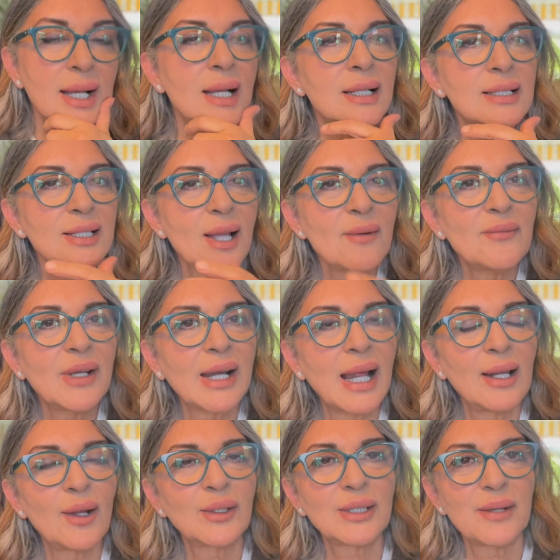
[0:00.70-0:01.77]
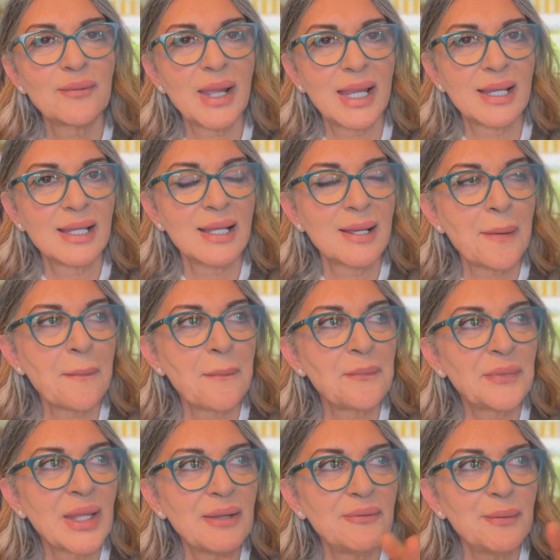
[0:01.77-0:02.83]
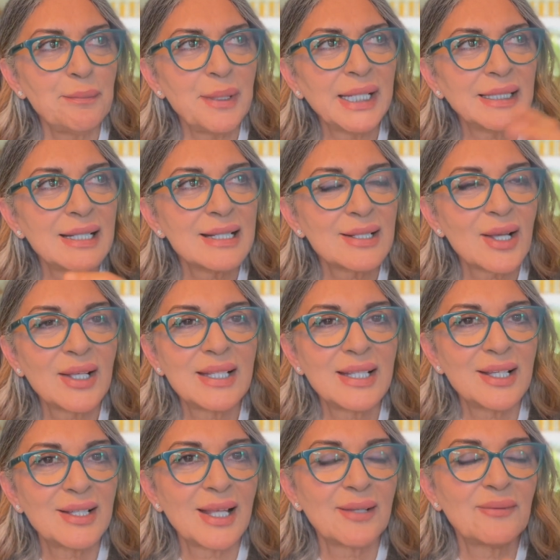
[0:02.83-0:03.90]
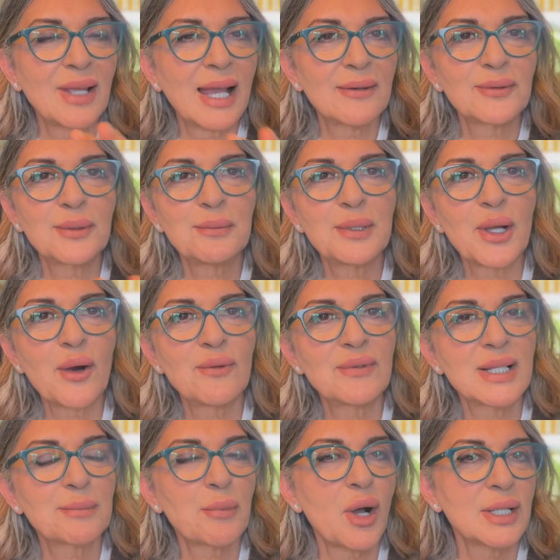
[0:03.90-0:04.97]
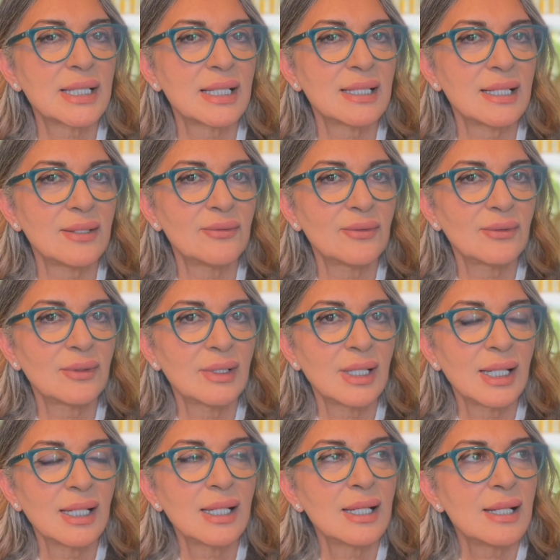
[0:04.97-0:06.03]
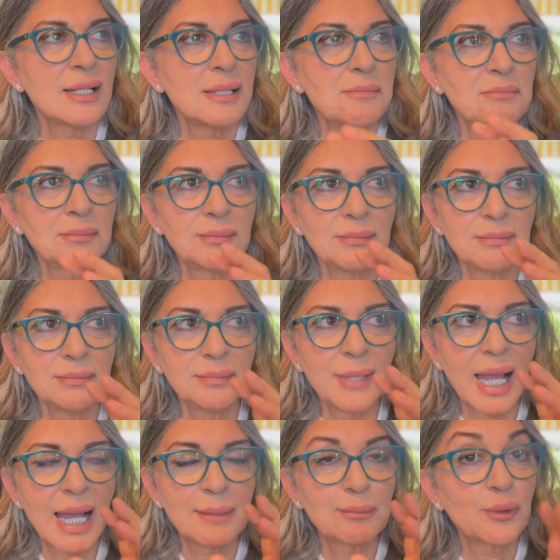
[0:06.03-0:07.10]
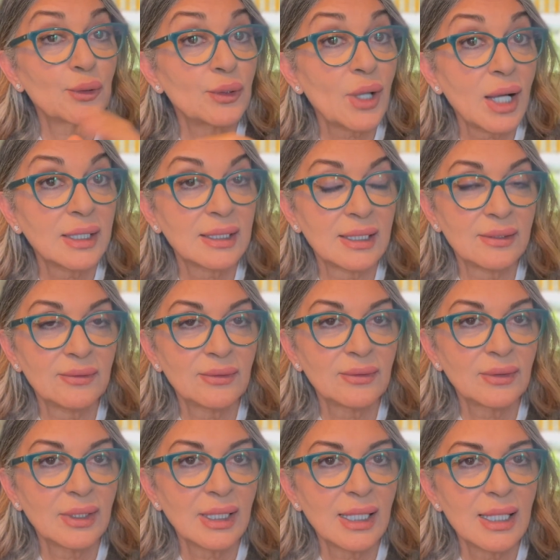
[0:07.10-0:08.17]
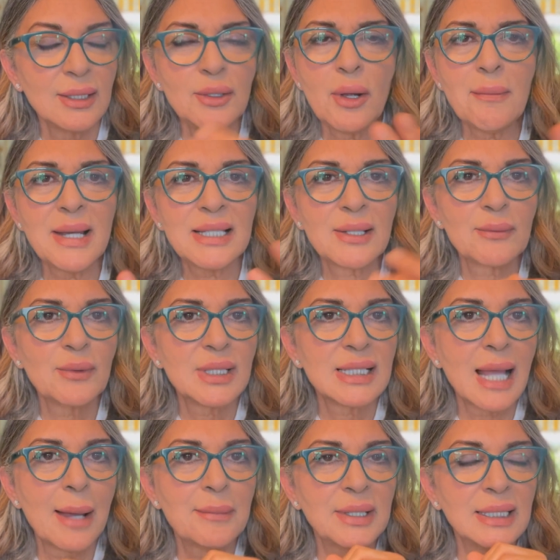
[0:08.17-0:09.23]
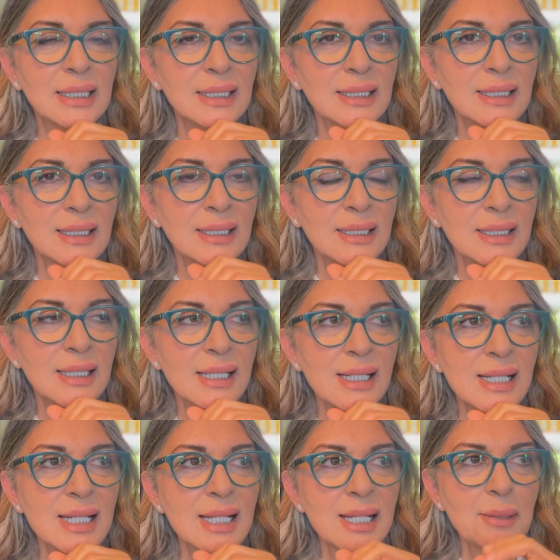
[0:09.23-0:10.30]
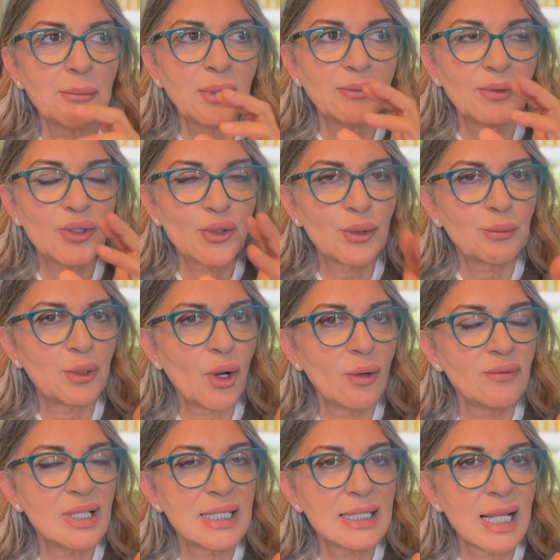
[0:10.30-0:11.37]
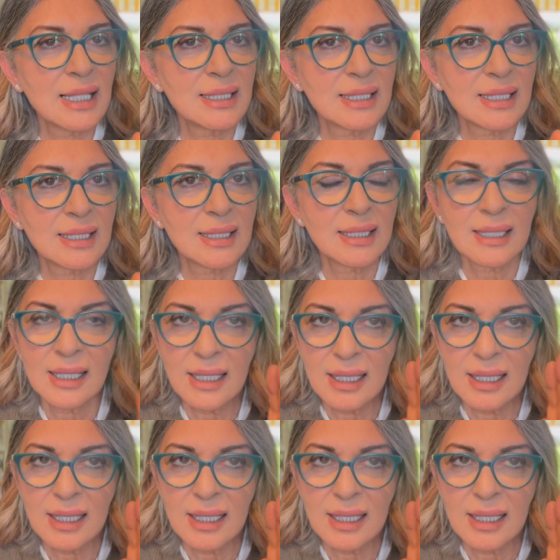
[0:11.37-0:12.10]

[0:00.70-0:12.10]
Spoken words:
somewhere along the way, we picked this idea that we have to be always positive and productive, no matter what's happening. But we should be always centered,